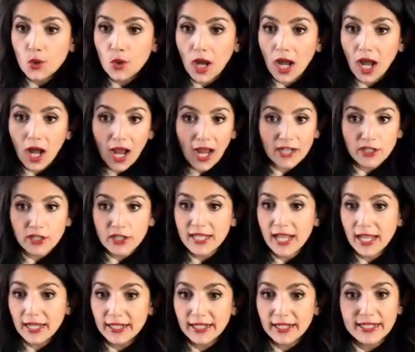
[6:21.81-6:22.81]
I just
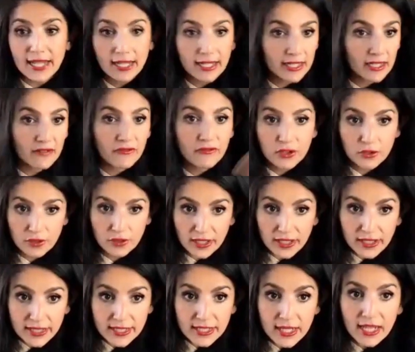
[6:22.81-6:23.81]
had an executive do
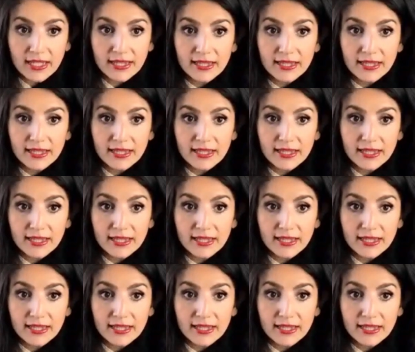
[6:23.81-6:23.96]
this.